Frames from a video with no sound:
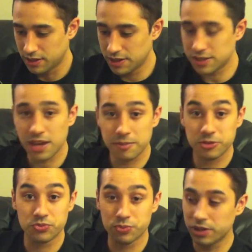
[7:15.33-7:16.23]
This game
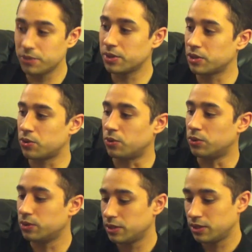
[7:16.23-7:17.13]
is really, really cool.
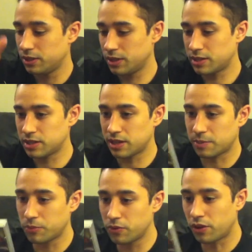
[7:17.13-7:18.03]
You get to
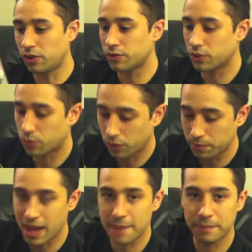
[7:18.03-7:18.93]
like move all over the world
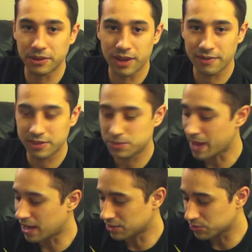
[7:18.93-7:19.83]
map and you have these
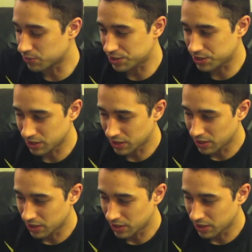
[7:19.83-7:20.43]
battles which,